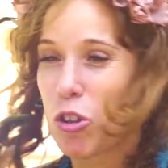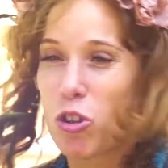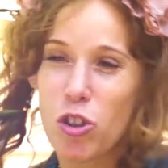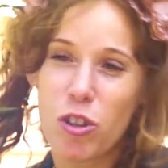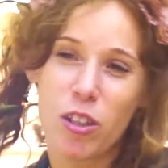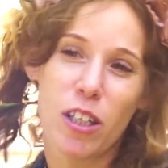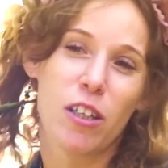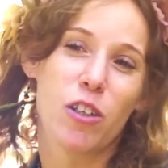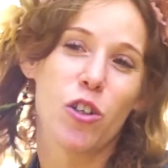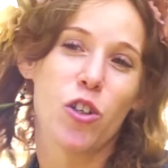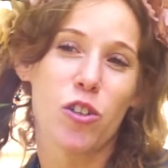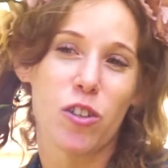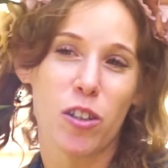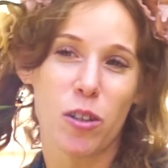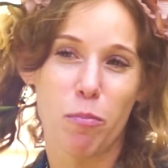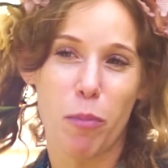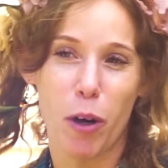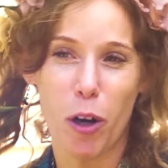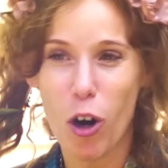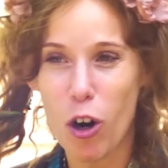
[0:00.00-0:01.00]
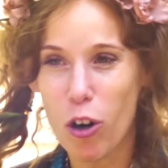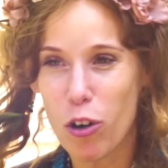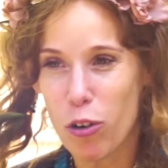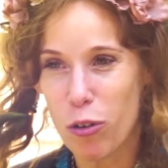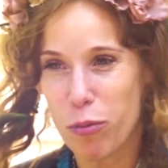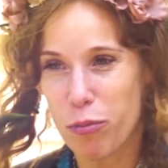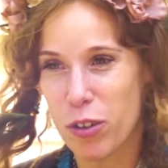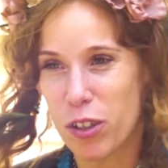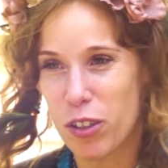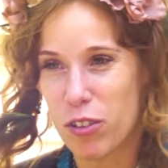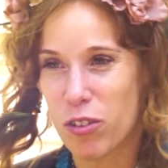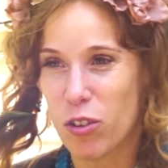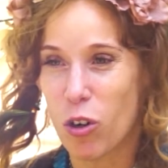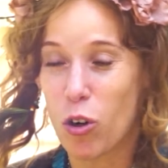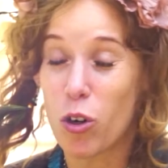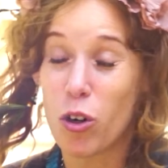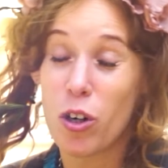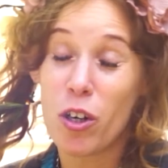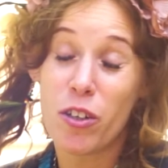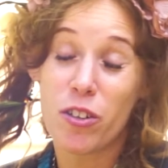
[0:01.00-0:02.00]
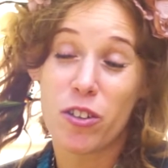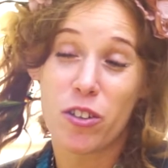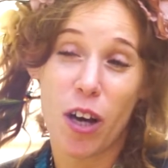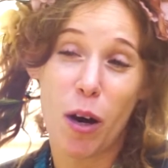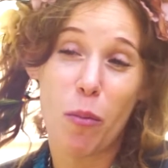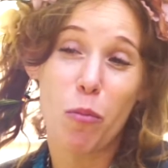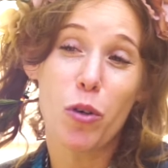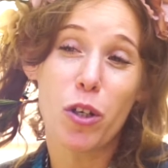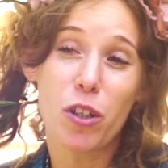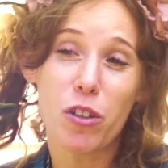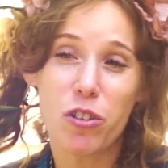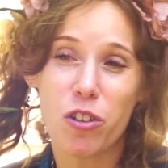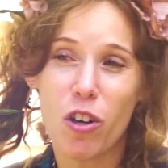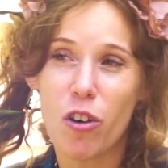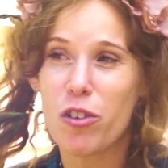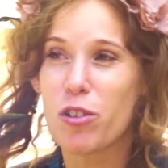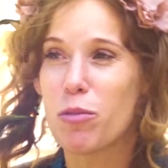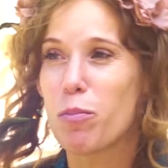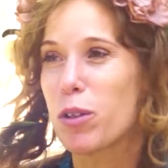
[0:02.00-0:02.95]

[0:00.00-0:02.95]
still using biographies or some real stories,